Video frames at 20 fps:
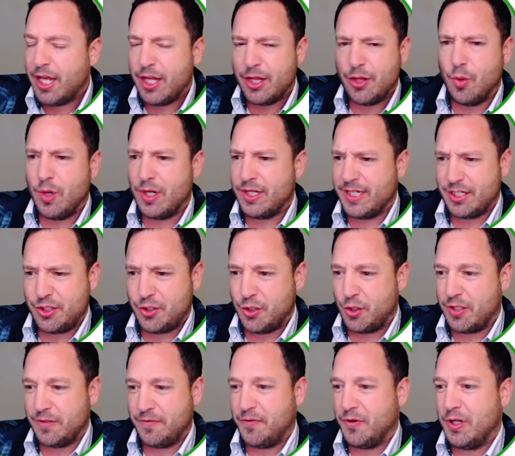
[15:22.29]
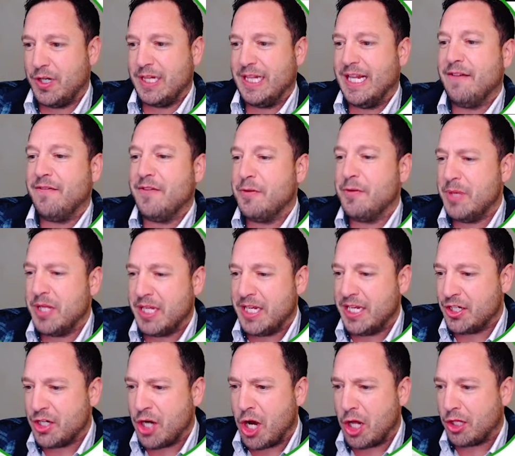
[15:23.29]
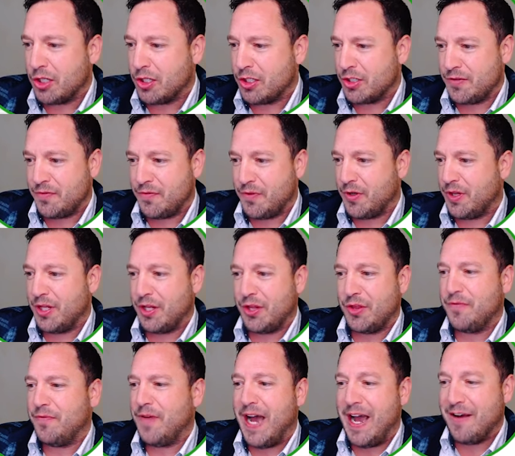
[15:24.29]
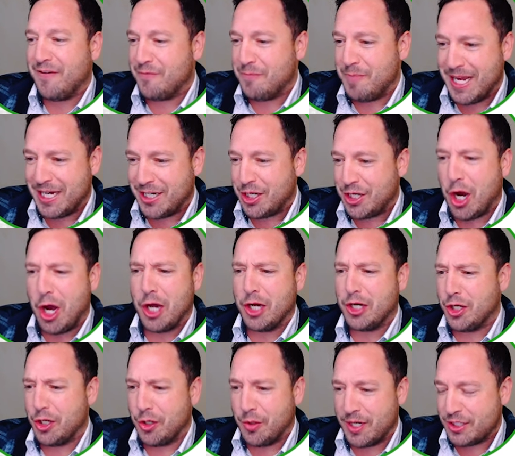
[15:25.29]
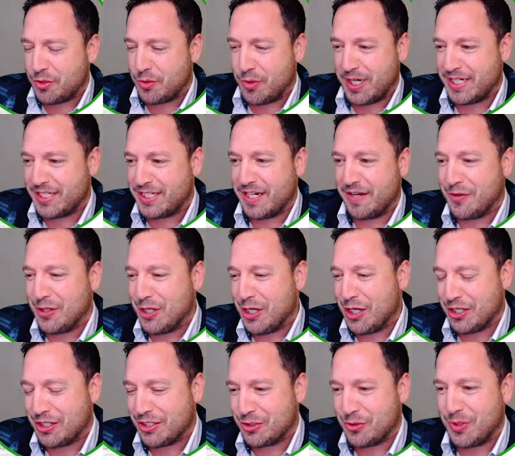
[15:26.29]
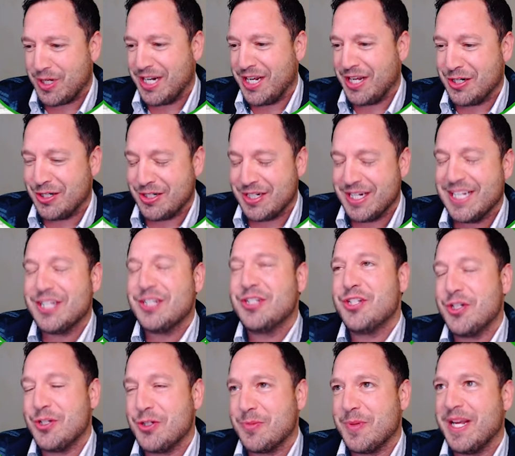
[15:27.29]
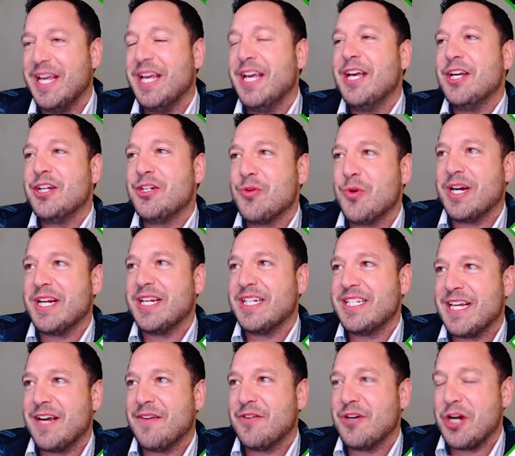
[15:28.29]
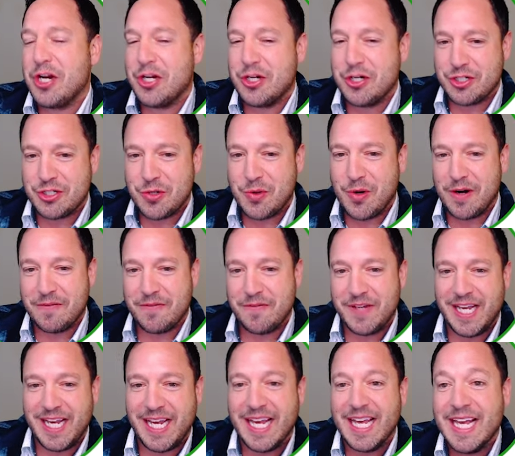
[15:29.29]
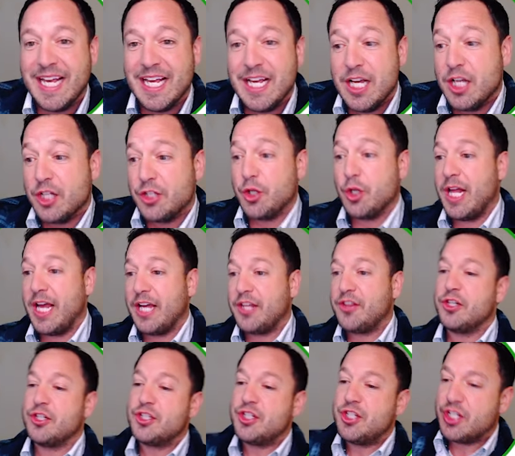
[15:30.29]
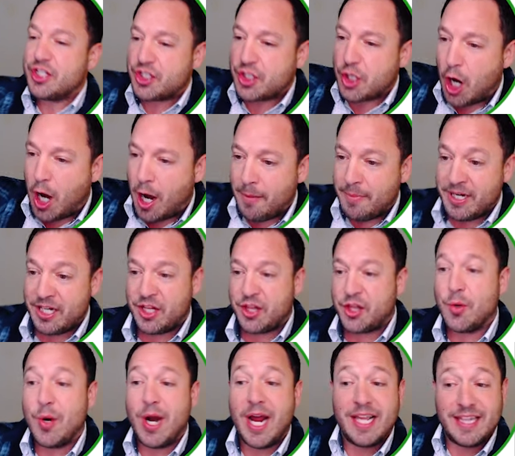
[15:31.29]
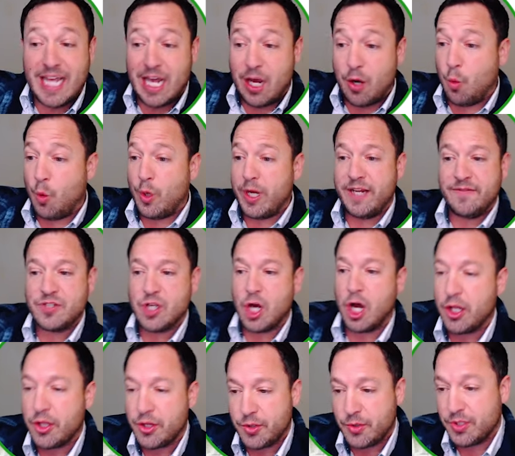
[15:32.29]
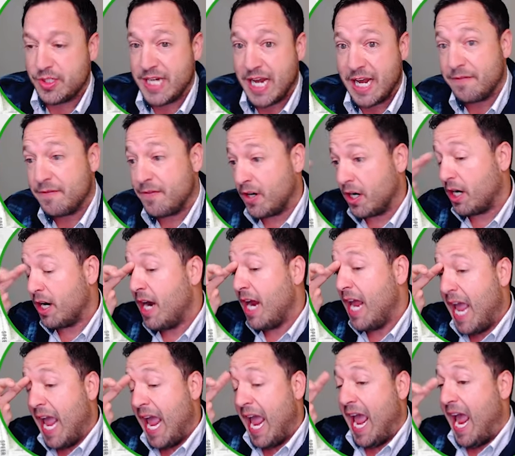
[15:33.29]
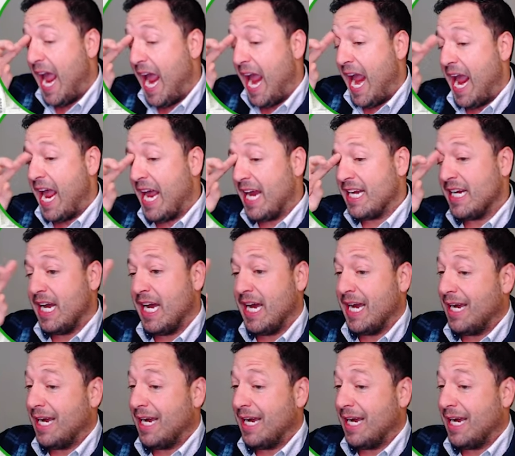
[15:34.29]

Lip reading: the one that sold it for $11 million for the 5-bed condo at 2,700 square feet. So, like, there's this common thread that weaves all through Denver. And